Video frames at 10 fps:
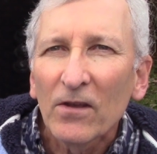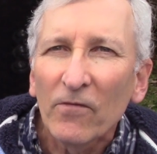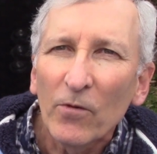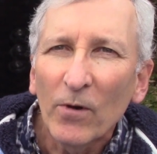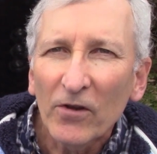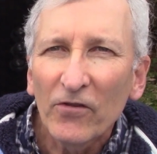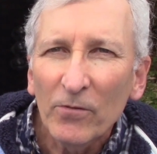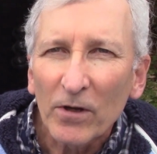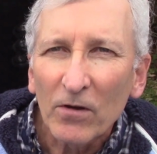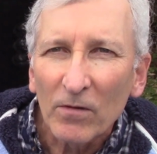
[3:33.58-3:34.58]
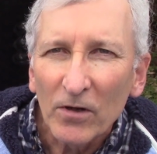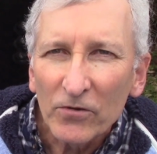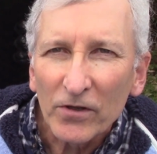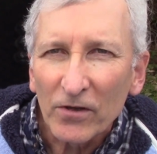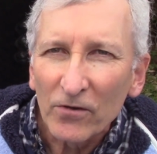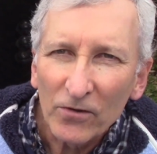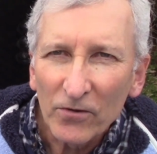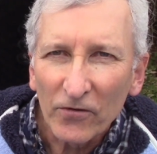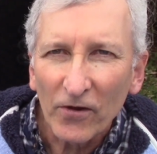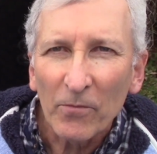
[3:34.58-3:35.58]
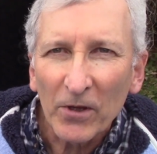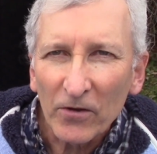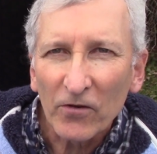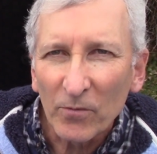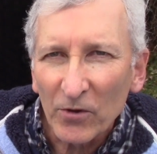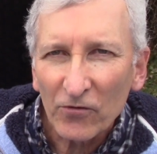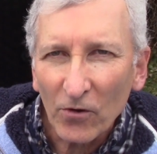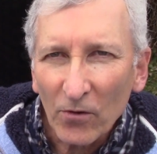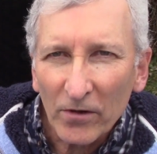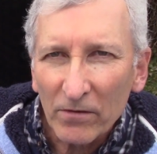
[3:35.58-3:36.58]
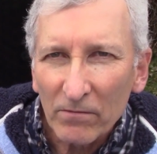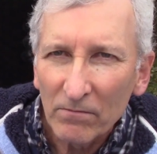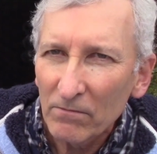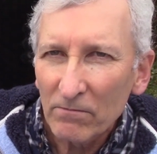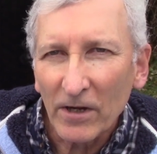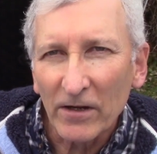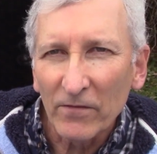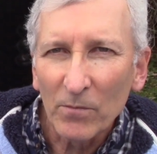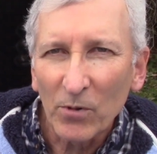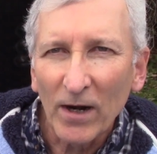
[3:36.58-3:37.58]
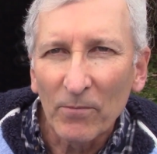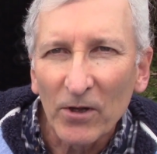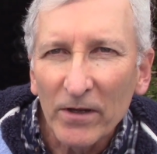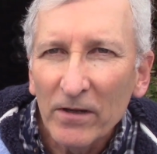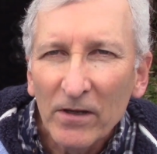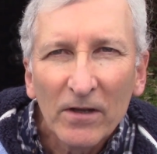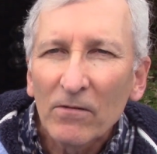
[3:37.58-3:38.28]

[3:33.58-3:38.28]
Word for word: And if you want to see what corrosion can do to something that's been stored kind of improperly,